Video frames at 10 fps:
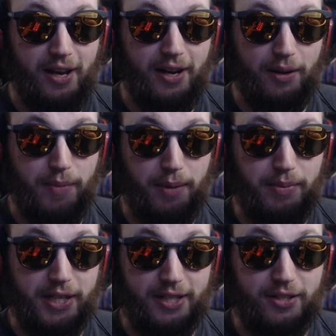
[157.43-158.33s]

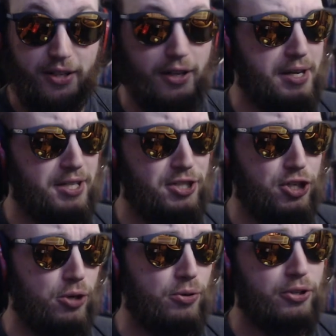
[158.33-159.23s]
Maybe it's a
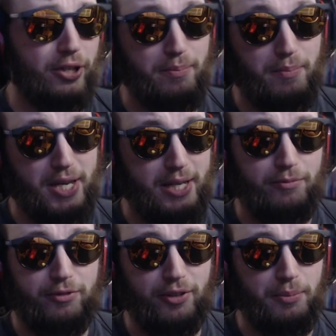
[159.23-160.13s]
joke or a
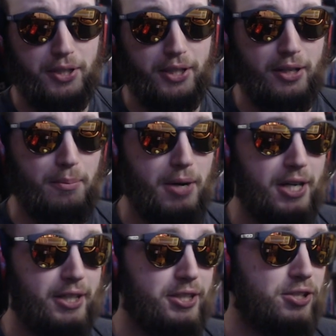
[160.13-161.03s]
meme from a
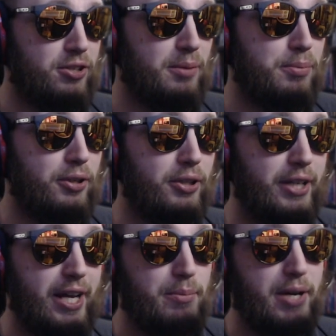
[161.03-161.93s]
manga strip or an
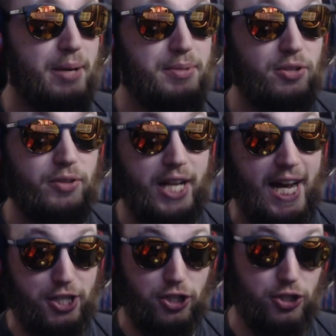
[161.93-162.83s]
anime episode that
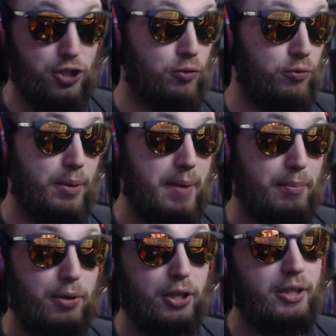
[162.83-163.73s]
I just don't
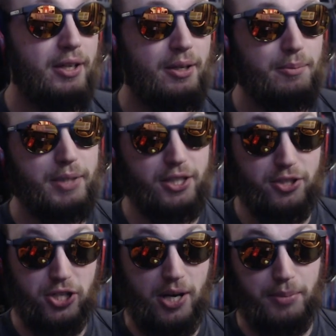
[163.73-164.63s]
remember, because
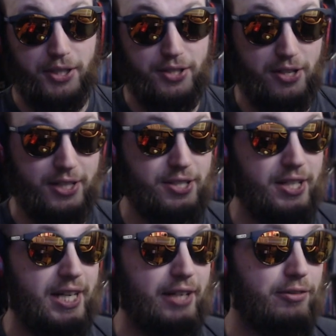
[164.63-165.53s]
Champa is
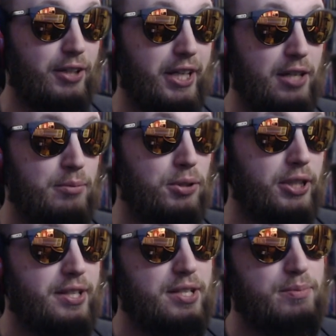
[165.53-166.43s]
honestly kind of forgettable
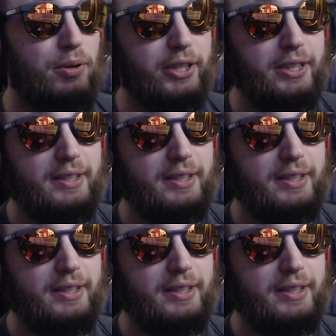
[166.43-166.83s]
at this point.